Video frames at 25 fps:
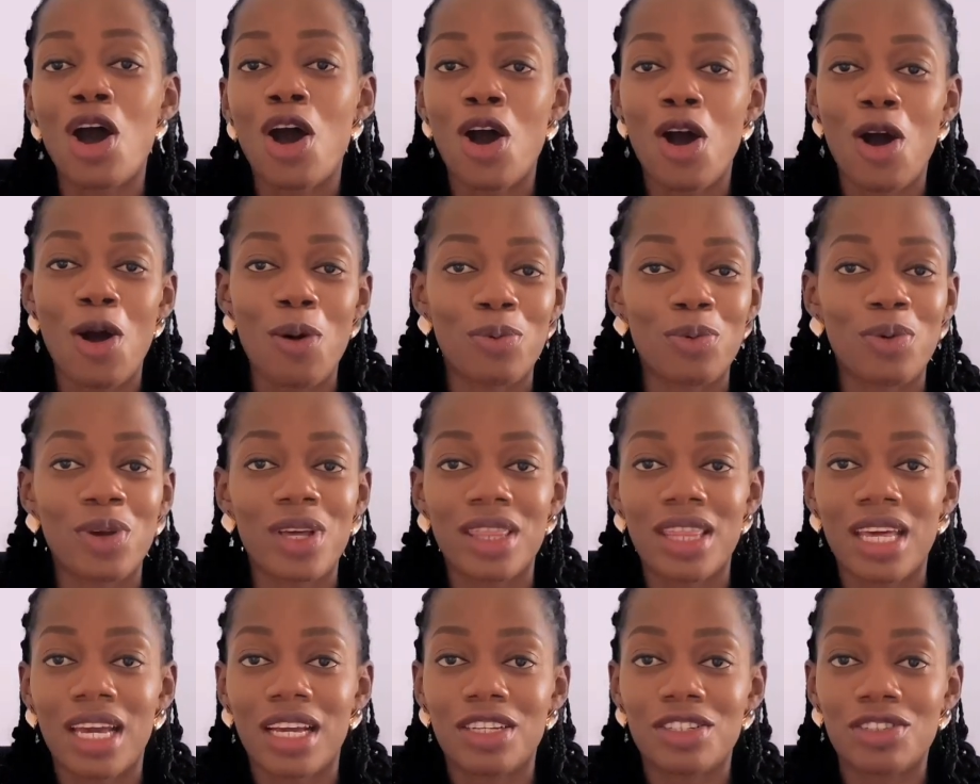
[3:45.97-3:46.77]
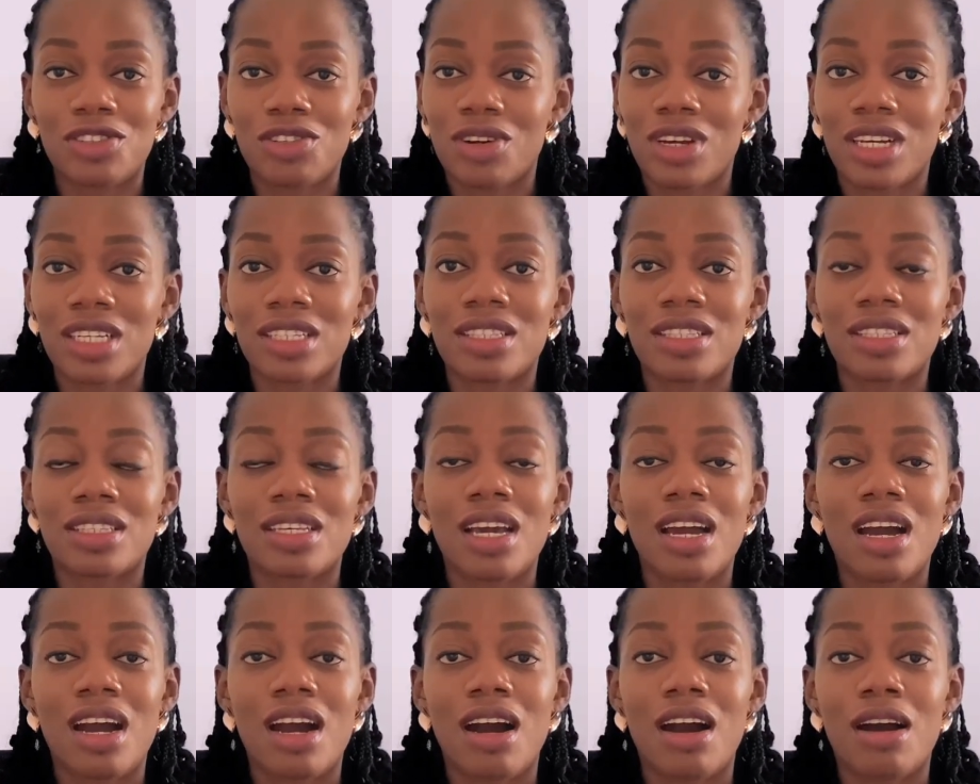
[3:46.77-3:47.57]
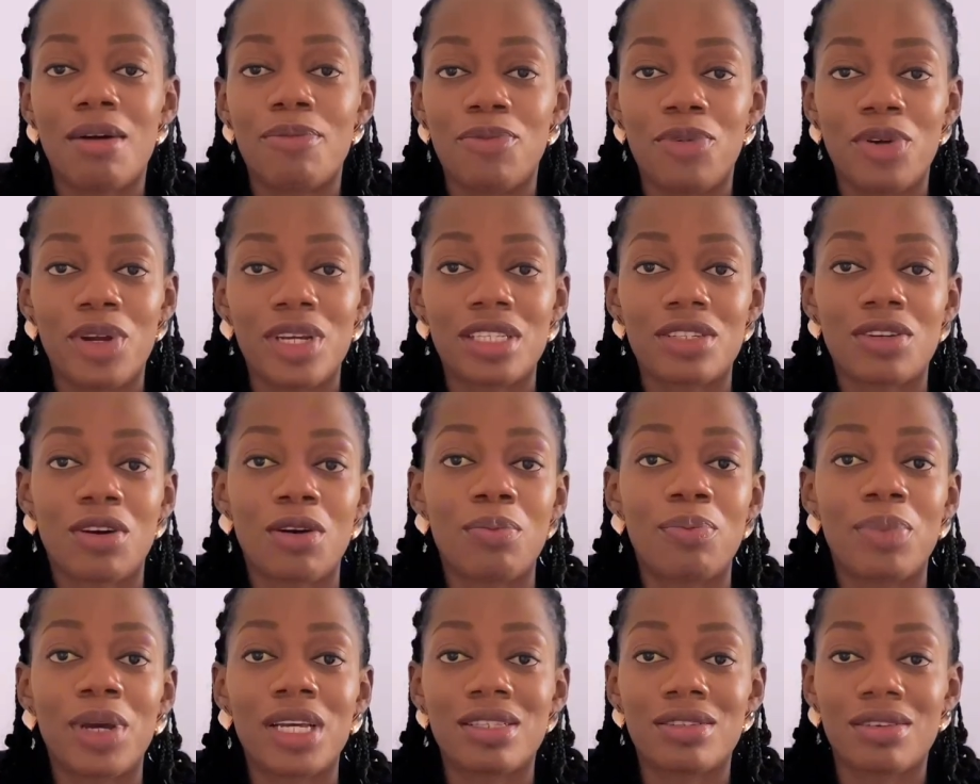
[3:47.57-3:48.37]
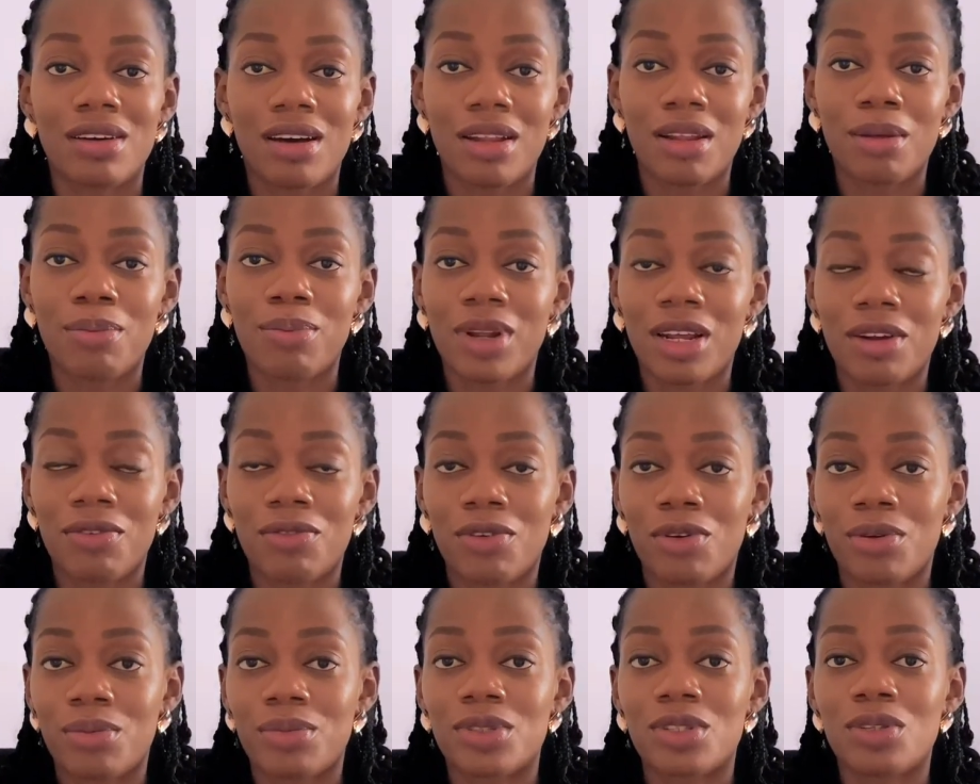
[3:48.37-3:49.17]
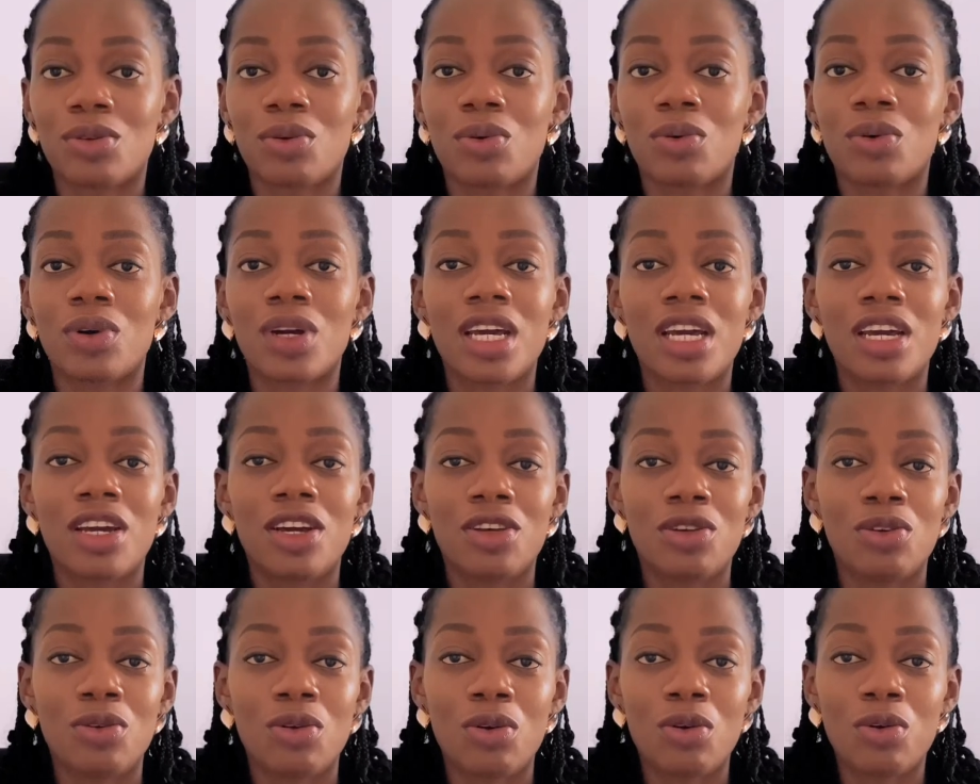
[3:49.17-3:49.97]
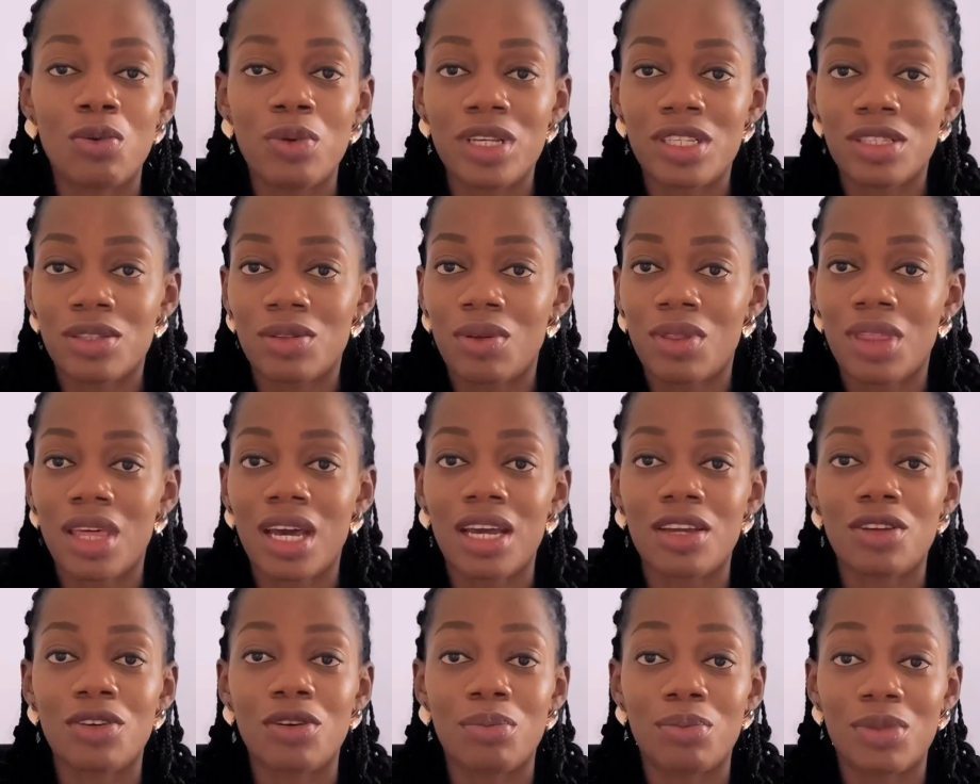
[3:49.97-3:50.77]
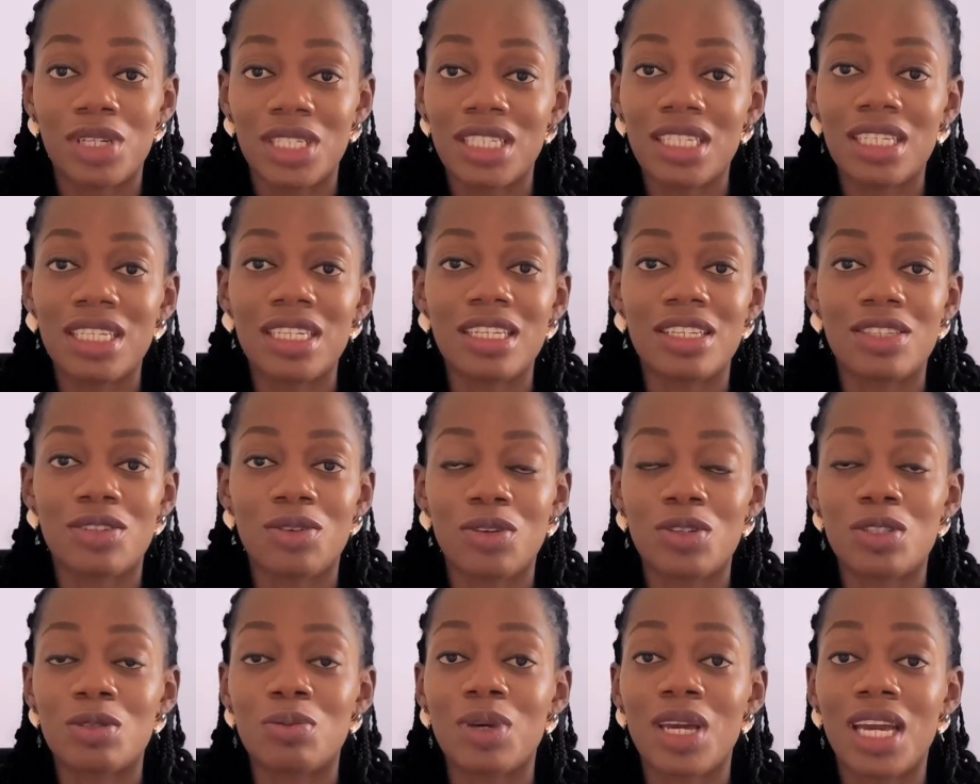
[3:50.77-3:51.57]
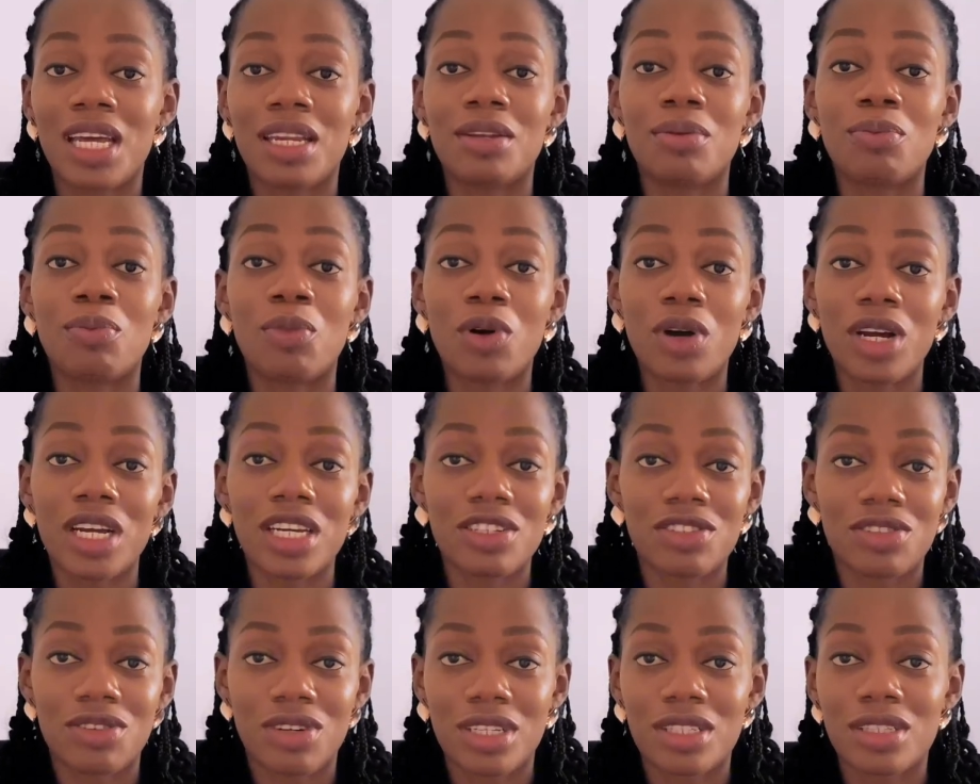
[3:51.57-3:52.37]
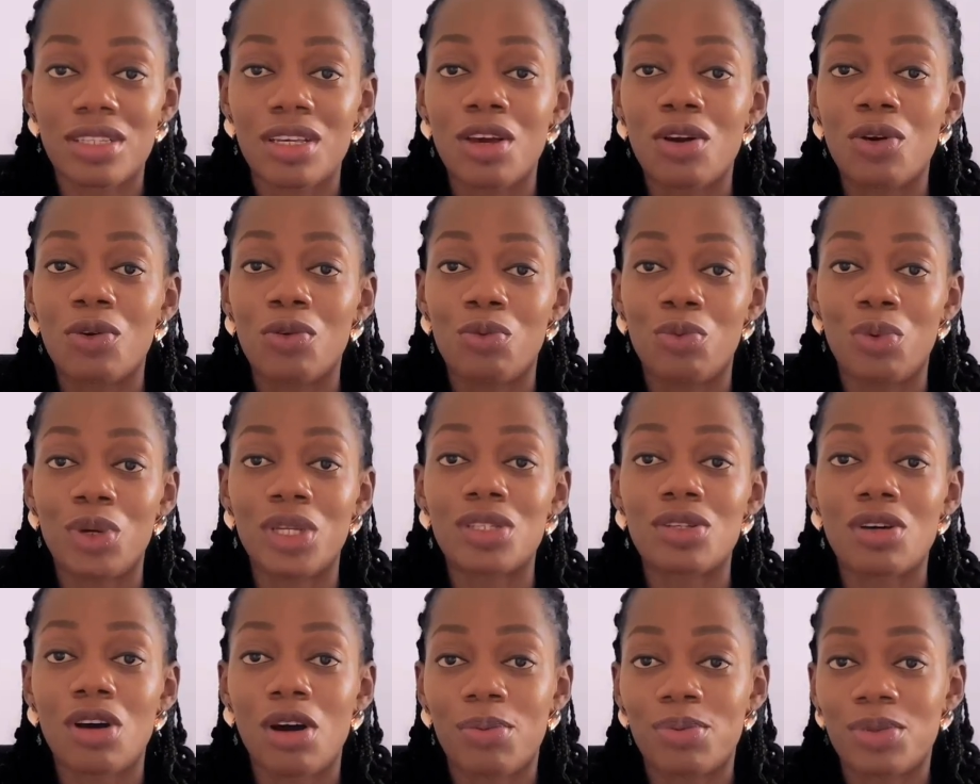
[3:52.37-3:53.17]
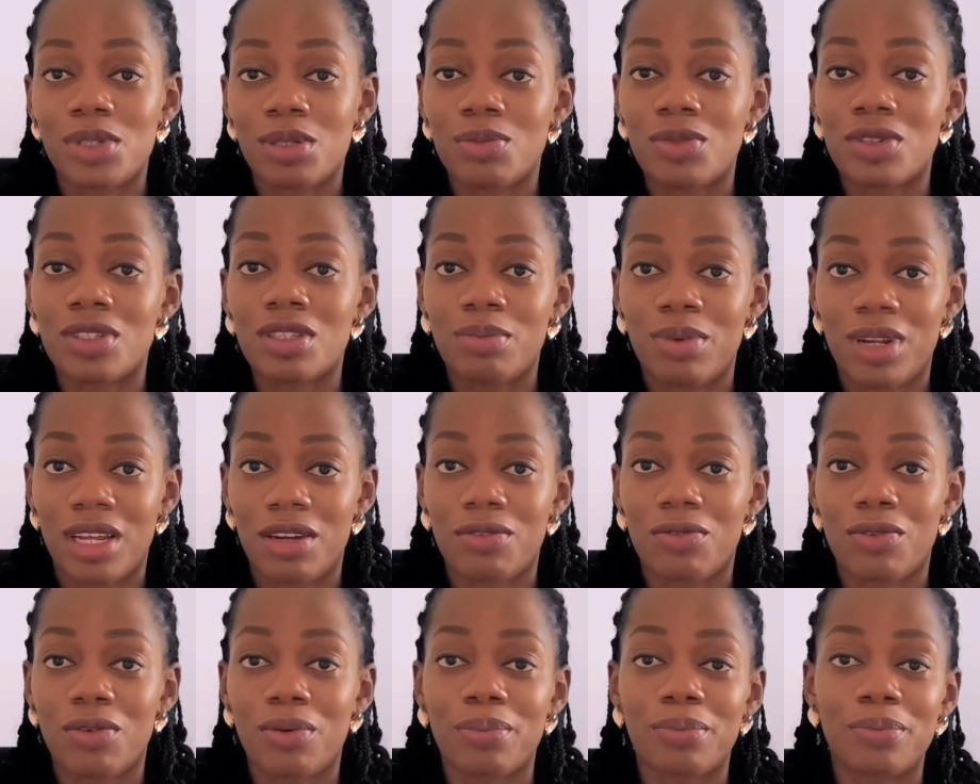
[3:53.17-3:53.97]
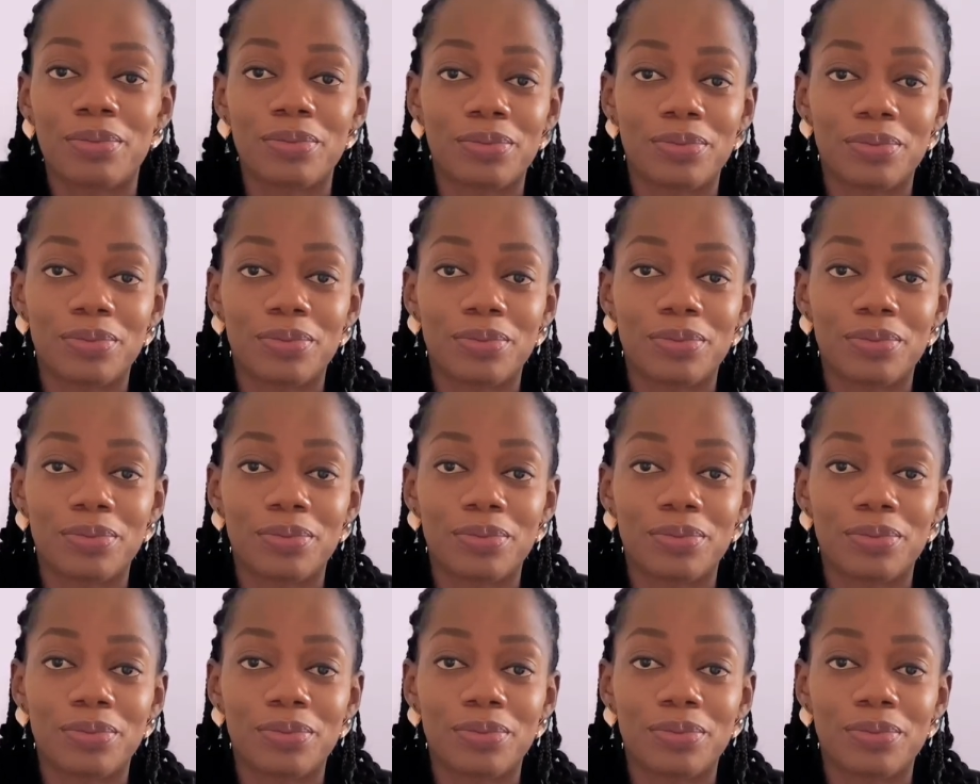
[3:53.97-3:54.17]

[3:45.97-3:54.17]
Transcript: upgrade their interest rates compared to other platforms. So you always know that your money is going to be earning more interest with Optimus platform.